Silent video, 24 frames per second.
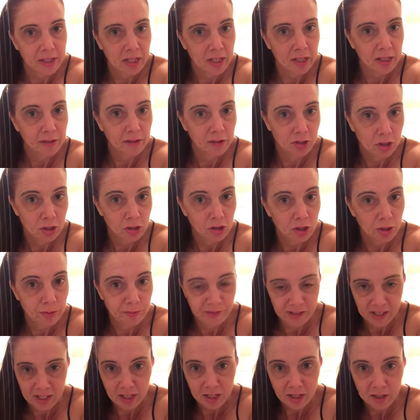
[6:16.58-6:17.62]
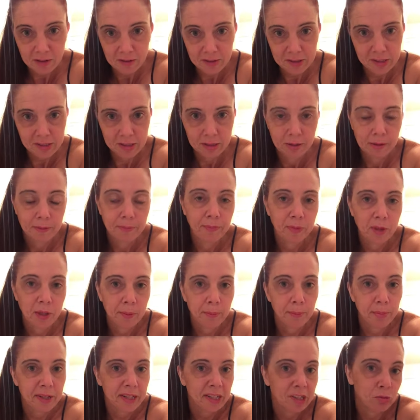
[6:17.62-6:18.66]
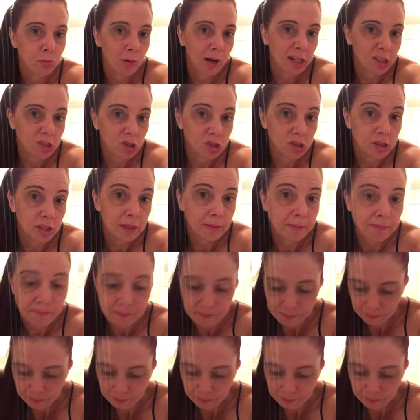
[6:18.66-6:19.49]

YouTube videos. Please watch them.